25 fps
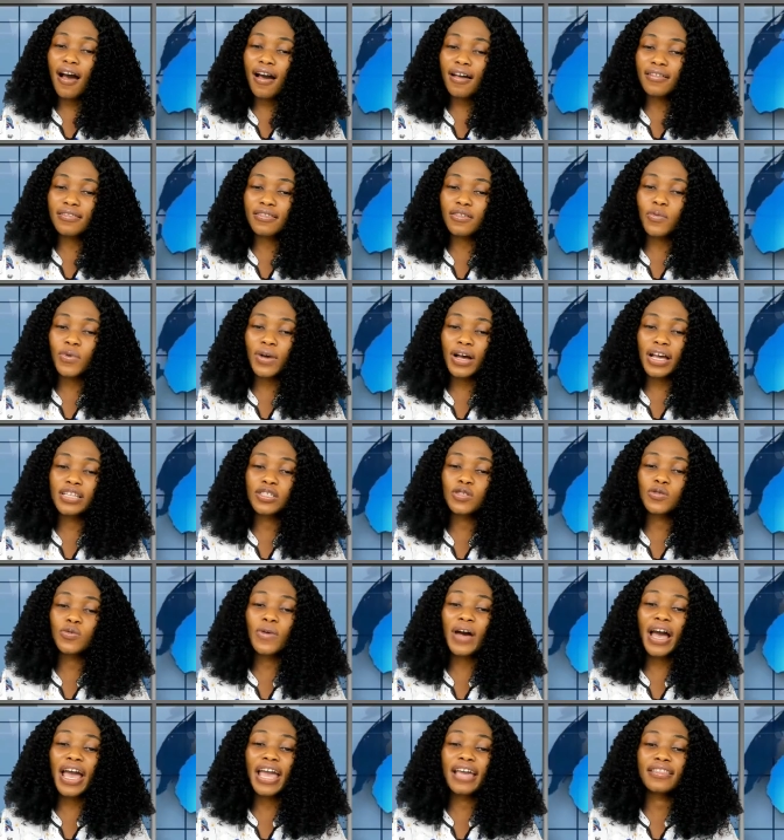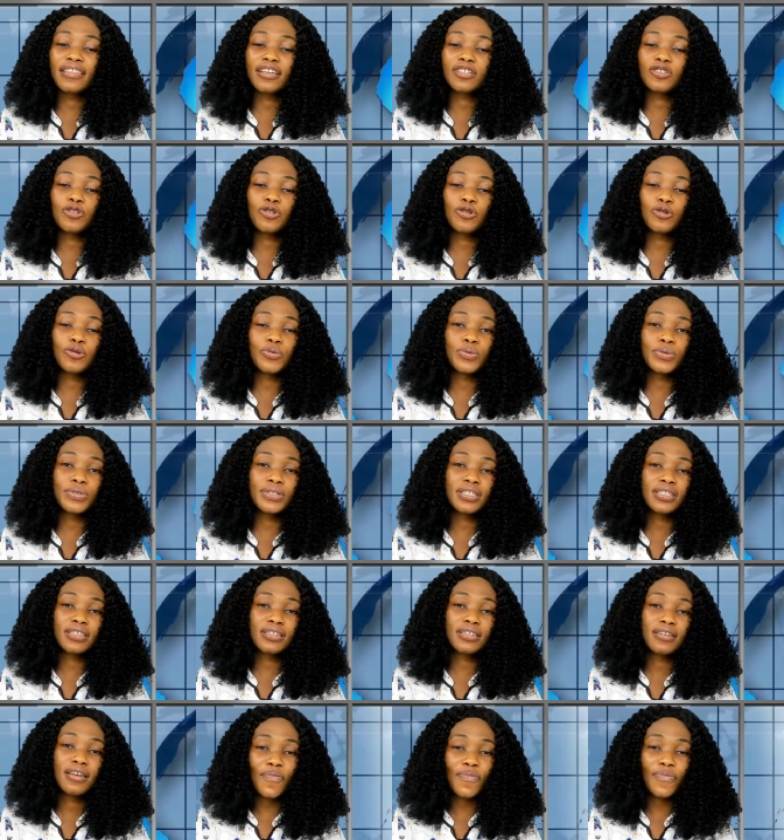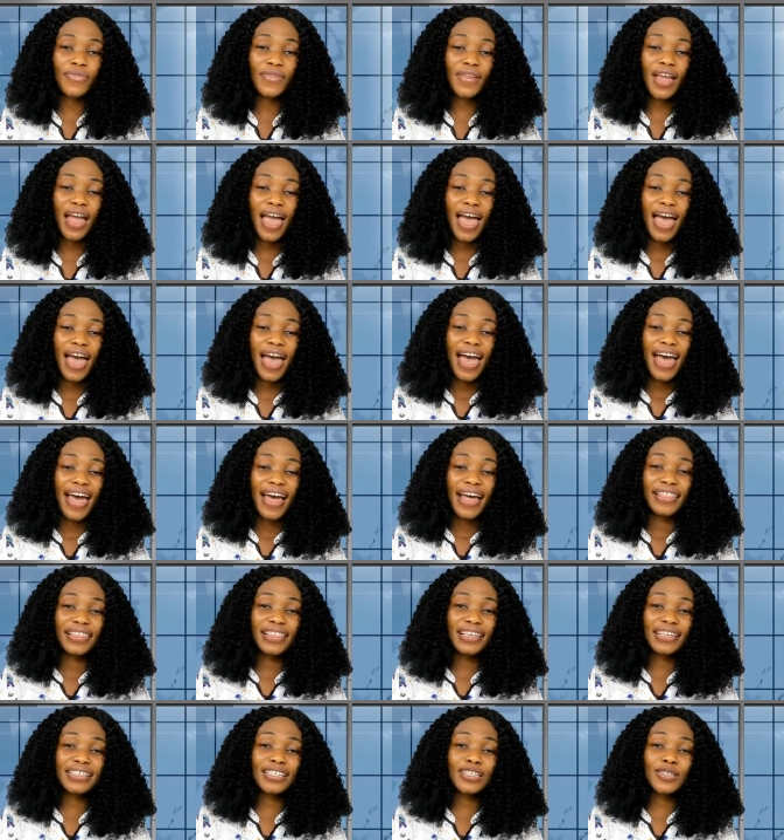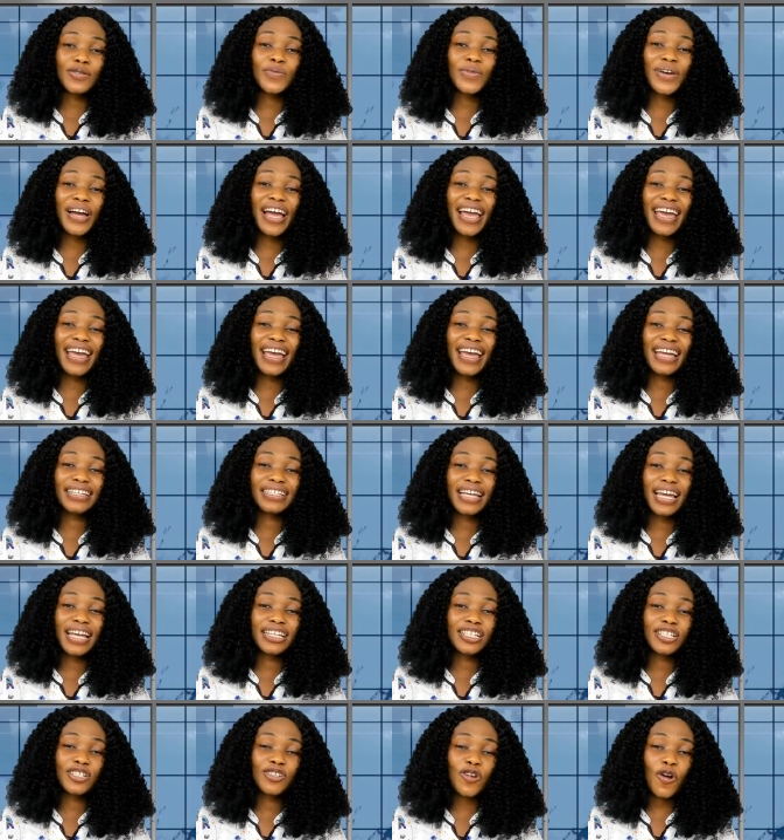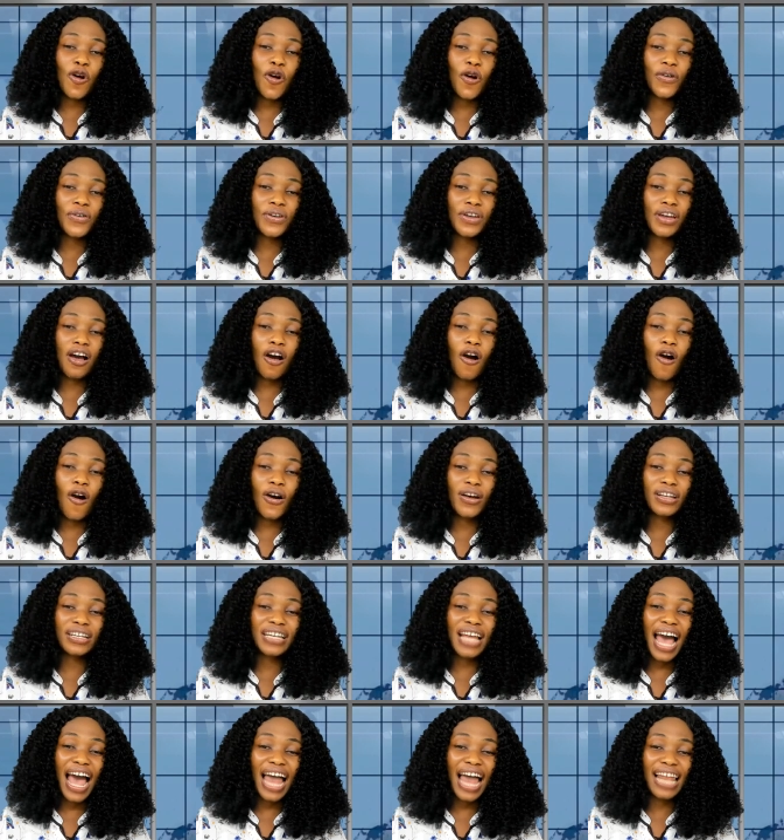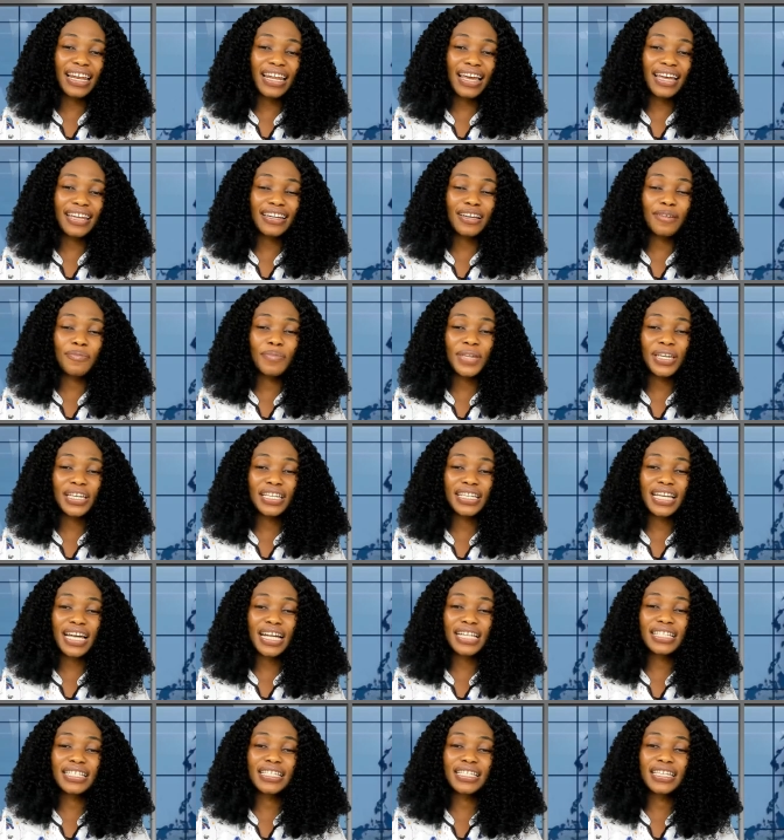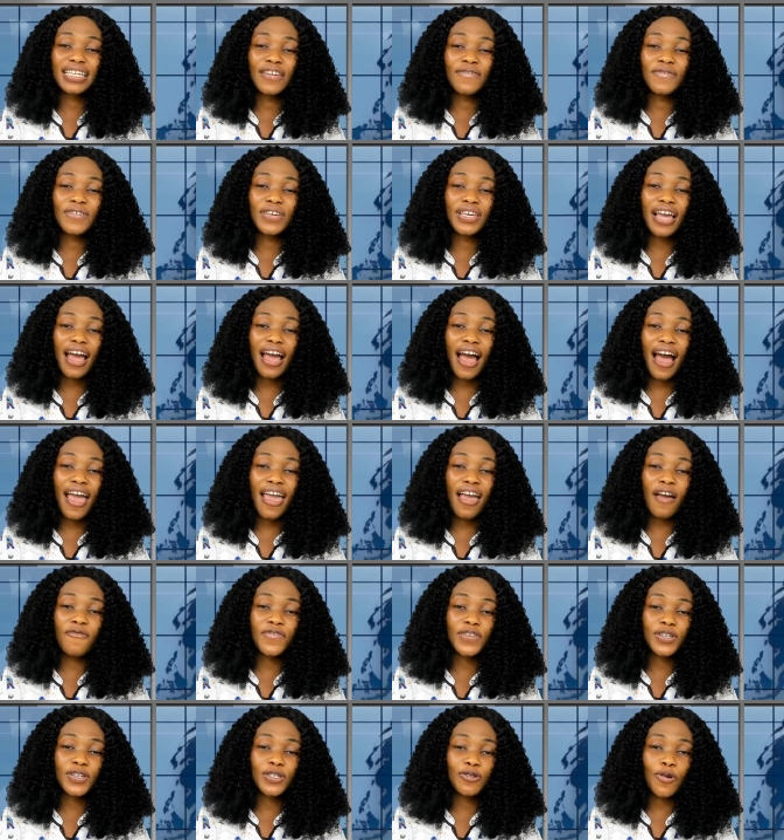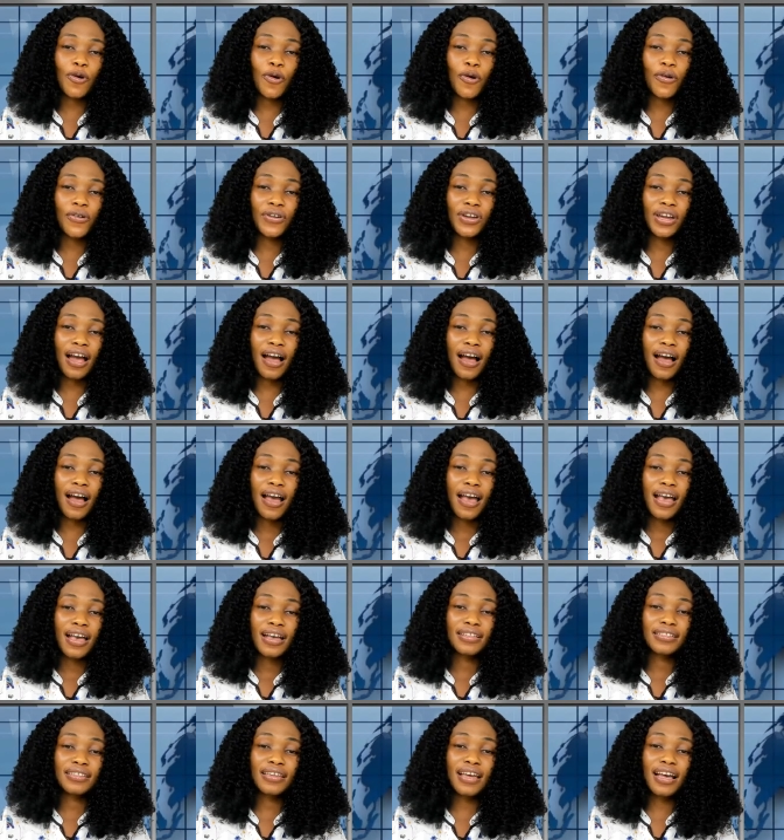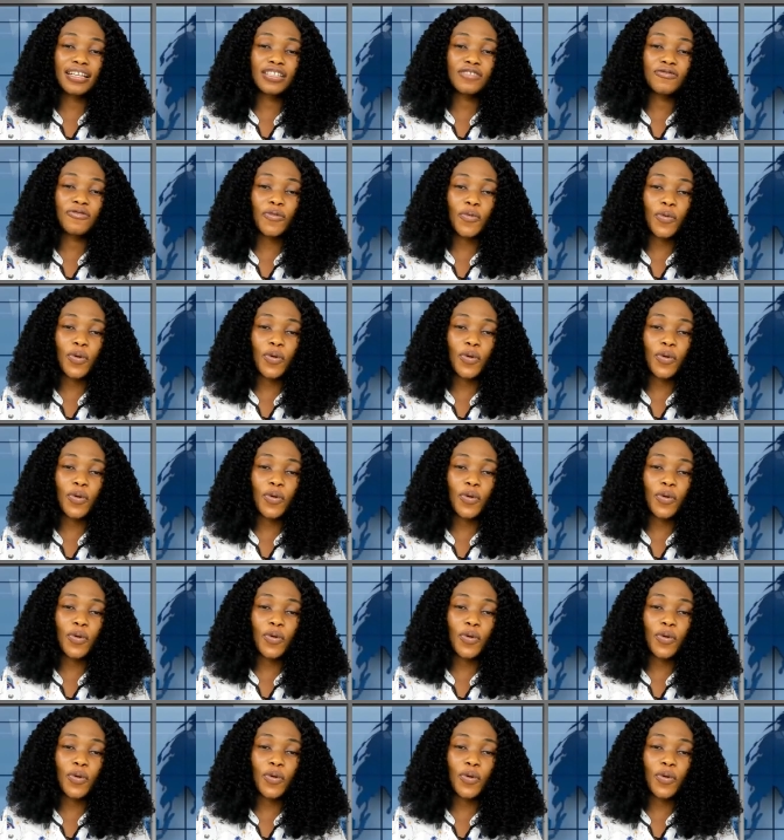otherwise, why the truce? This is where end editorial on Alena Media TV. I am Victoria, and thanks for